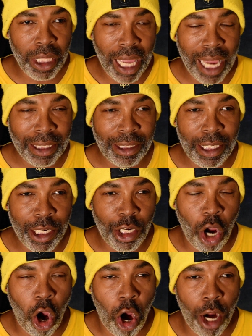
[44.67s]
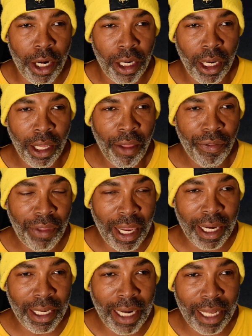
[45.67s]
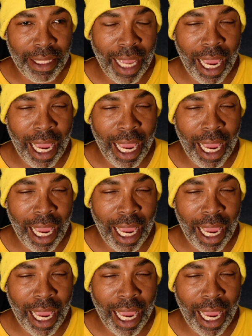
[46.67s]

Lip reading: SD card thinking that the